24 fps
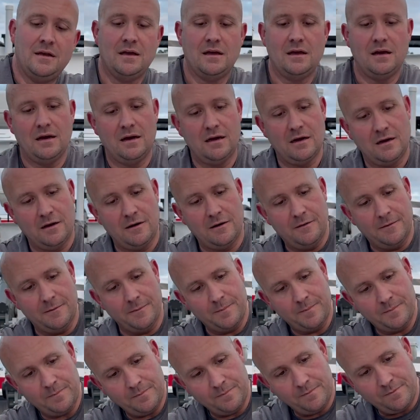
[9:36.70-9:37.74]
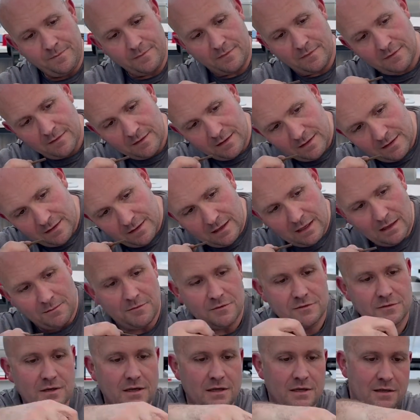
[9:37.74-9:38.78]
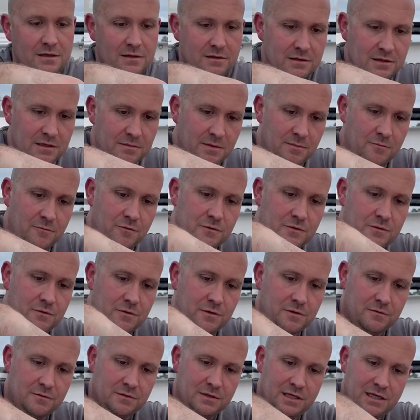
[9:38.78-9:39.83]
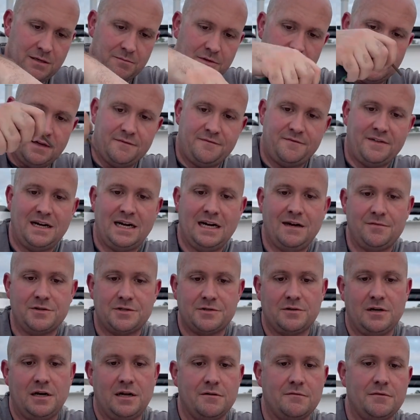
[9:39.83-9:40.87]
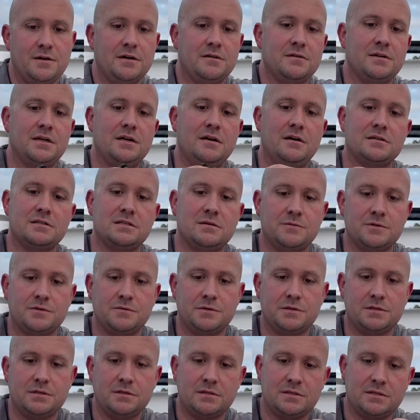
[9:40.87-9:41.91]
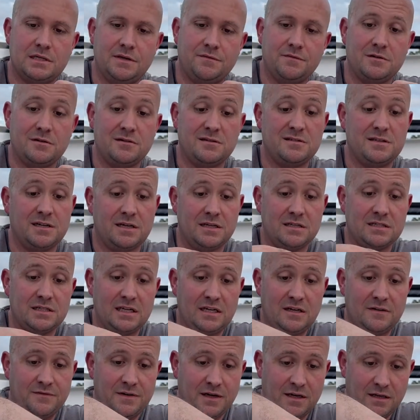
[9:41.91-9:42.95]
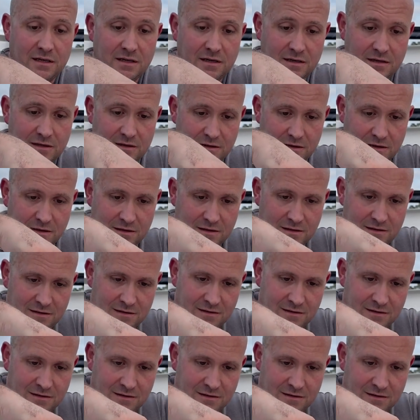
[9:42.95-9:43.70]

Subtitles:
I'm gonna try to get a little bit more torque on that, but that 5 is trying to round out, so I'm gonna switch to this 7/32 if I can get it in there.